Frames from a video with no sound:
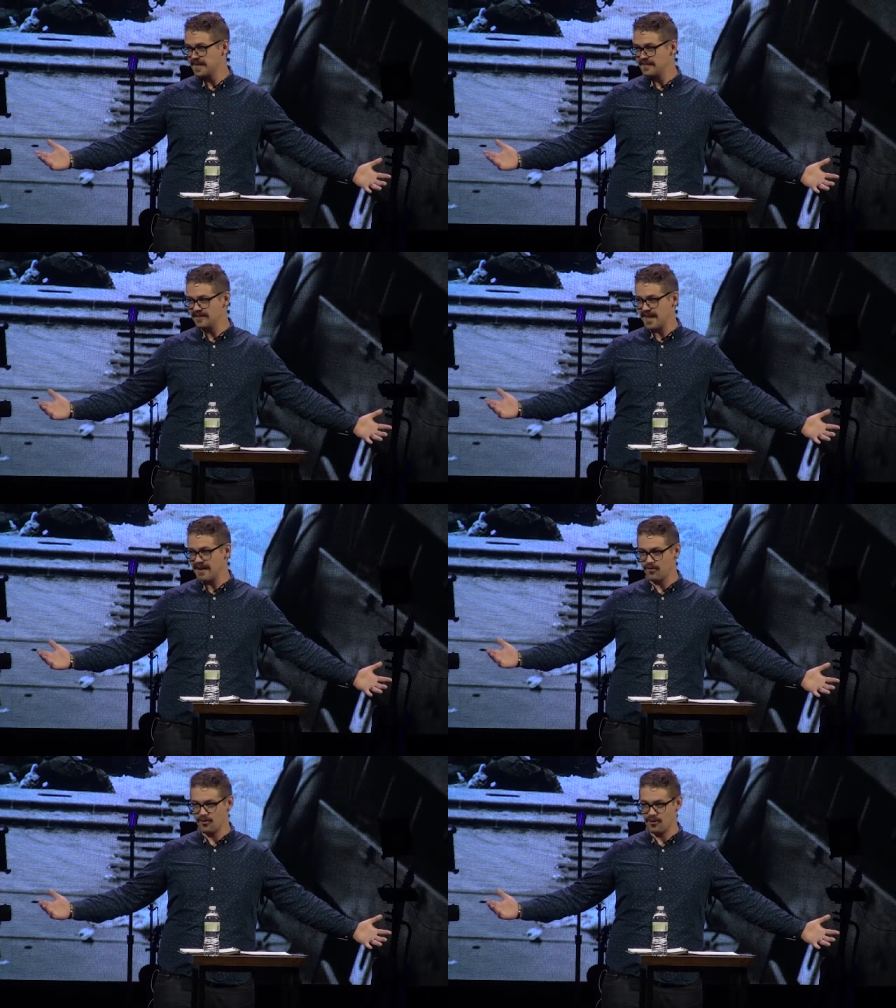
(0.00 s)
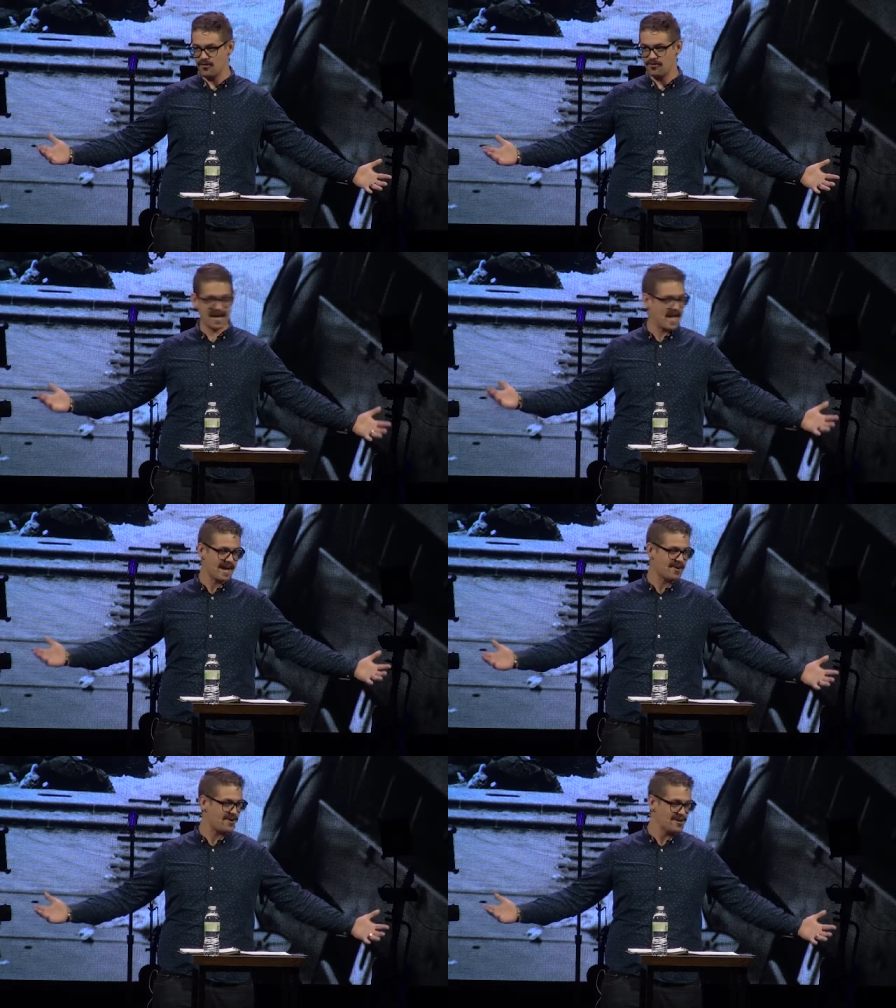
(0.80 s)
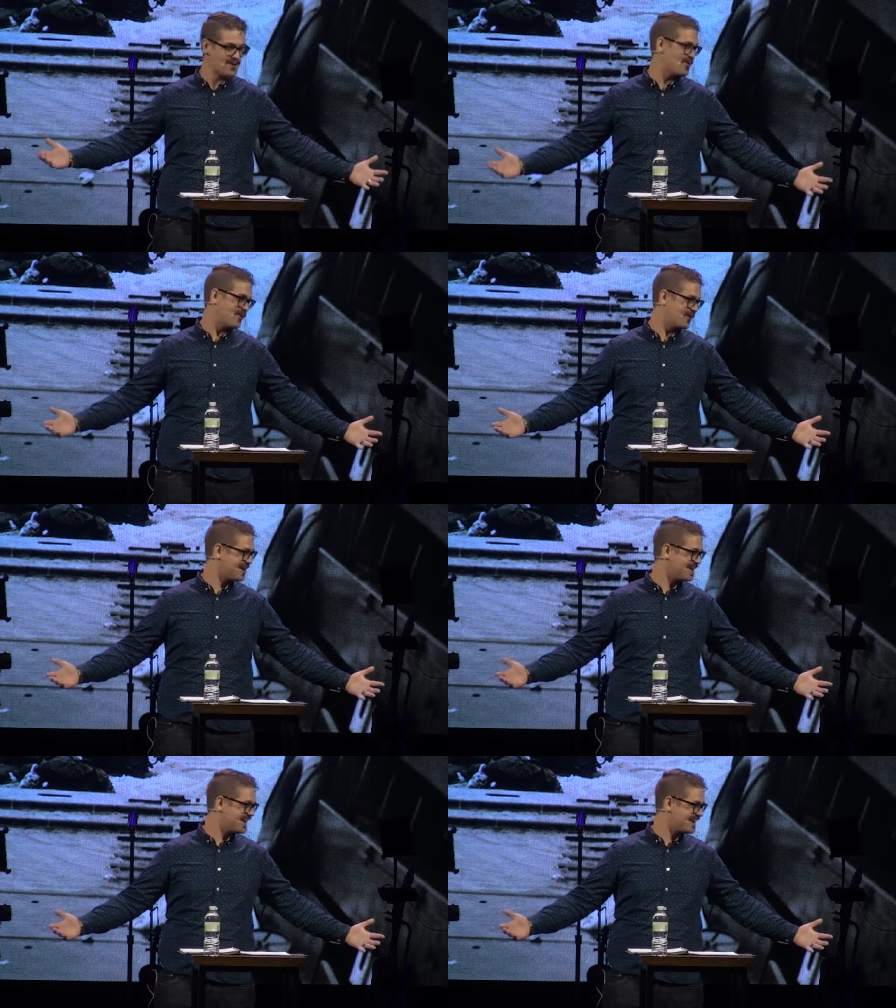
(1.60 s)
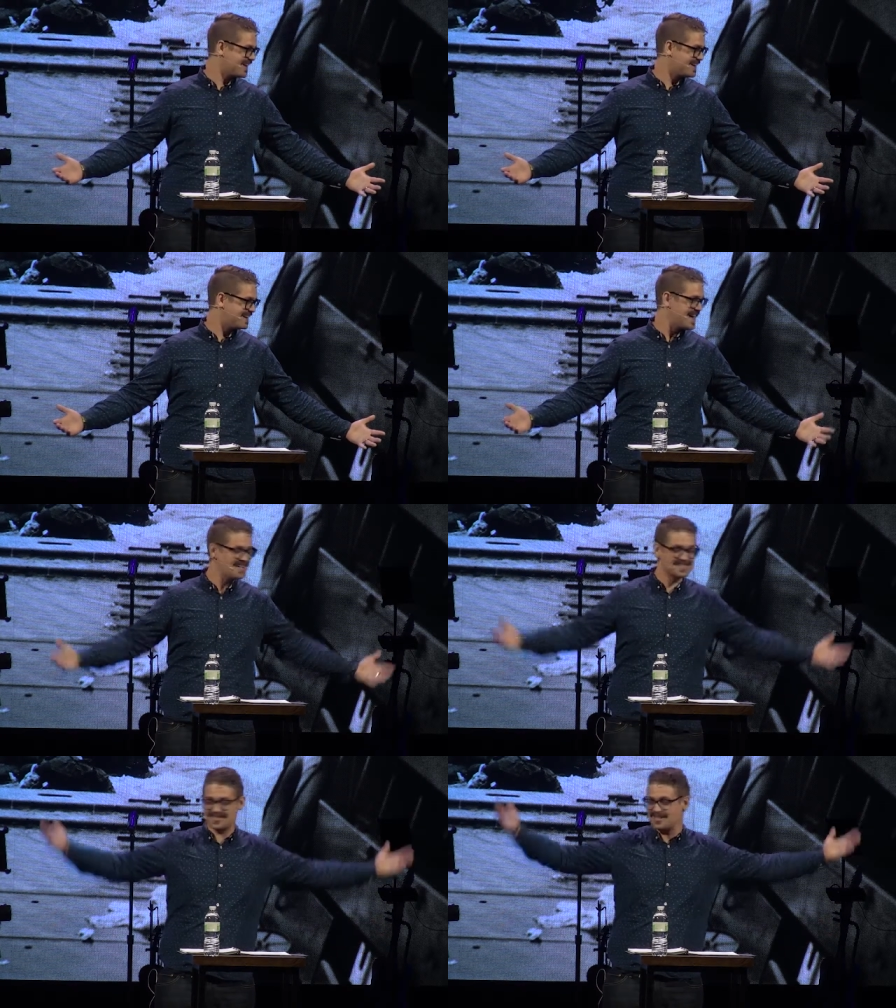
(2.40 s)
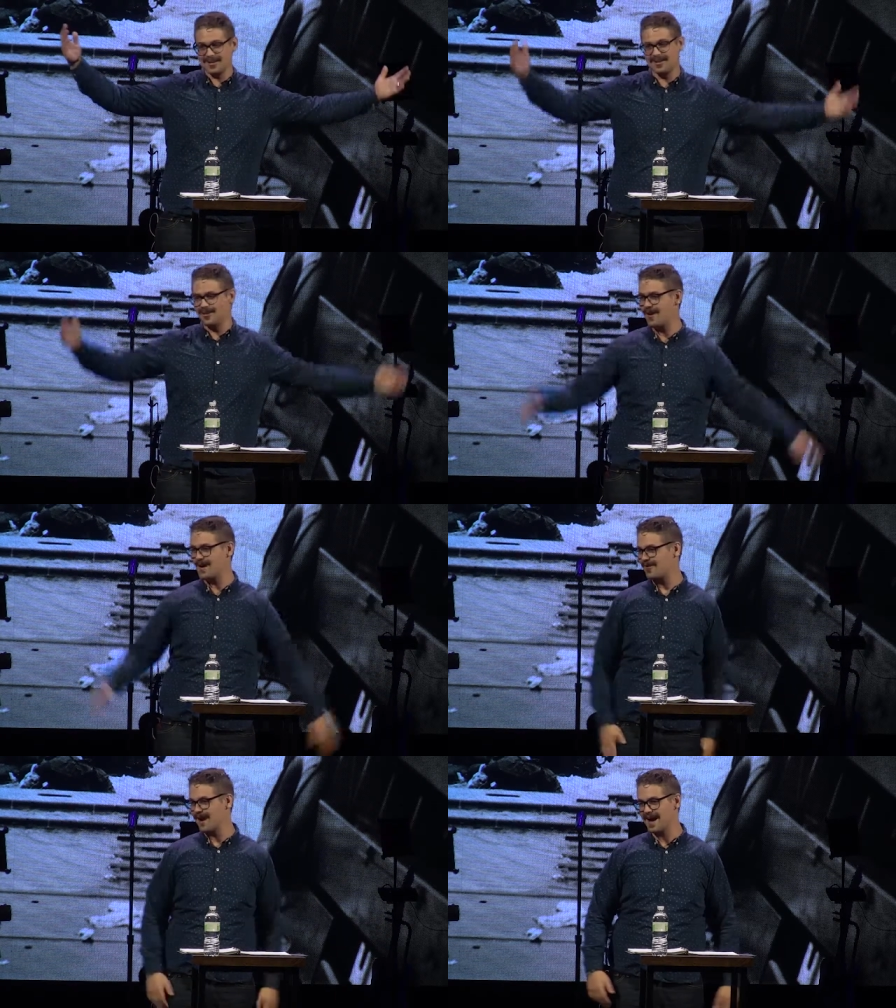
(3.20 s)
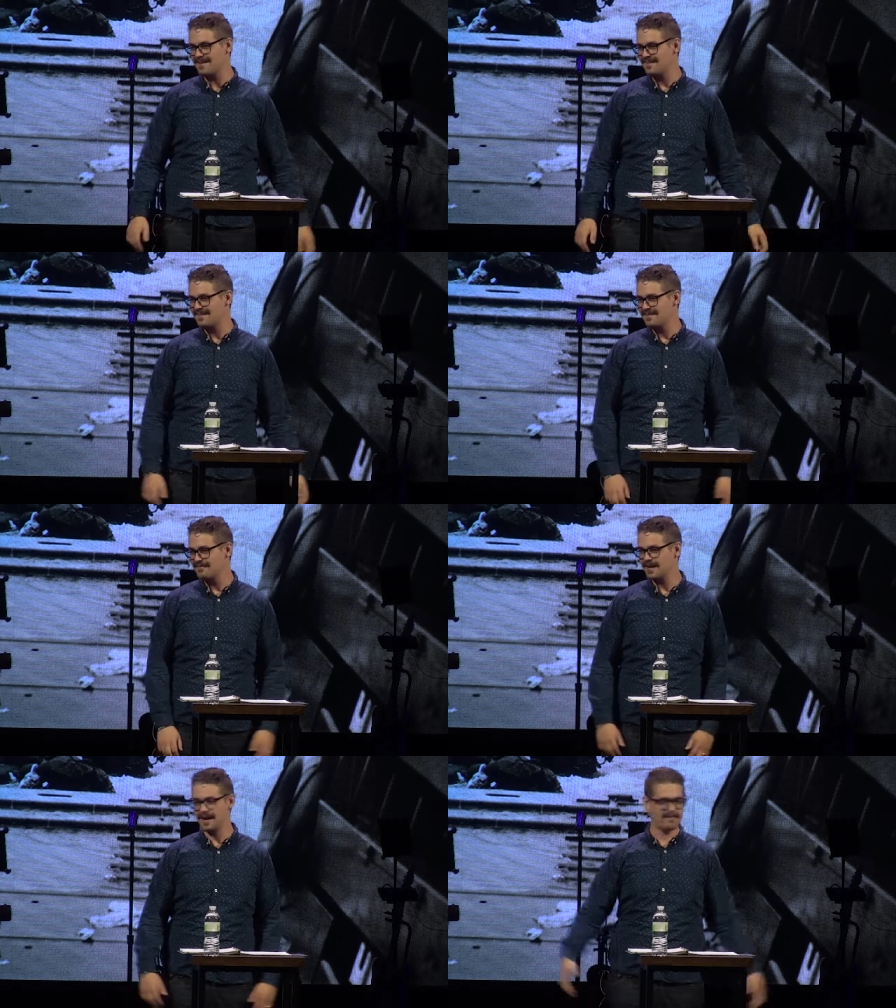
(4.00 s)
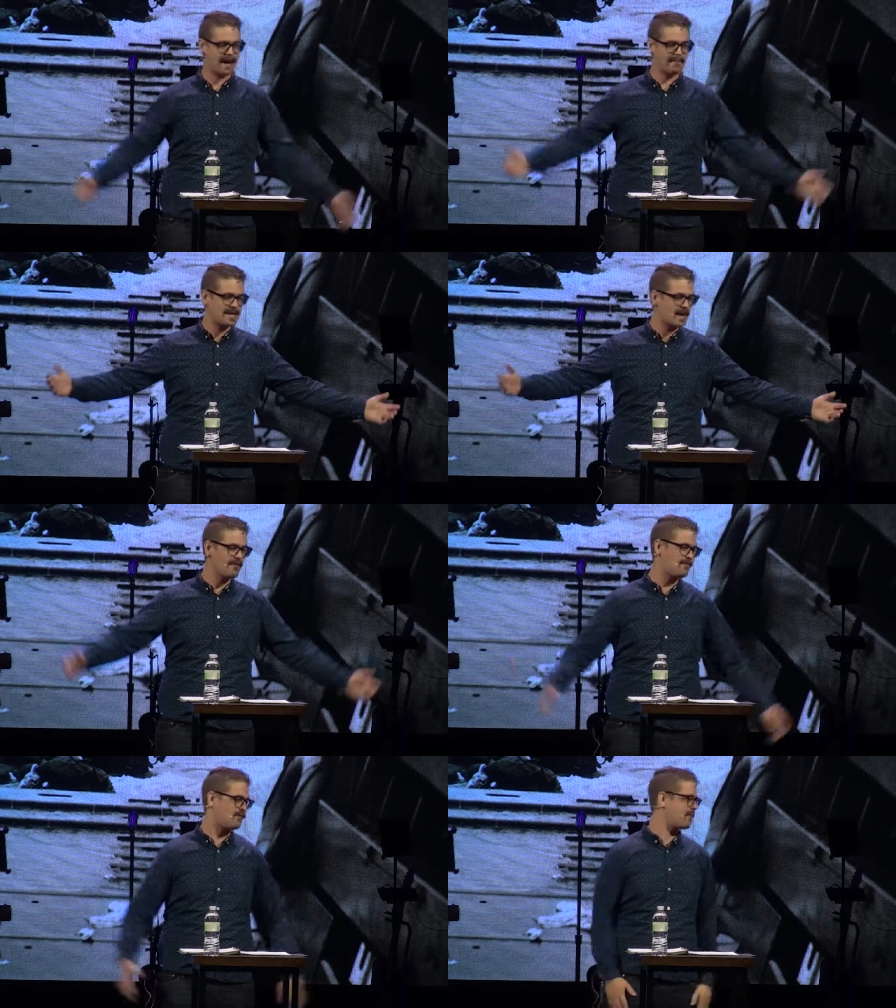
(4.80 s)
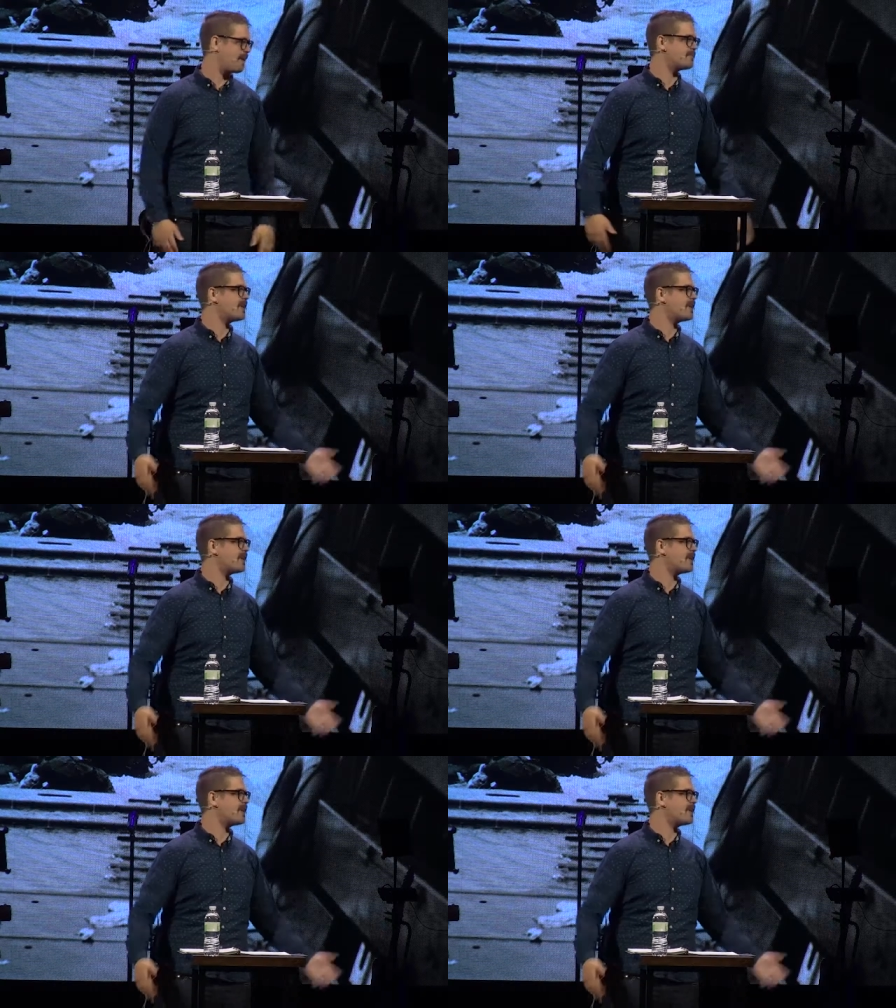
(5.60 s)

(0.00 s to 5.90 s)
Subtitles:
And they're like, who the heck are you? Ned is still annoying, right? But I'm caring for him. I'm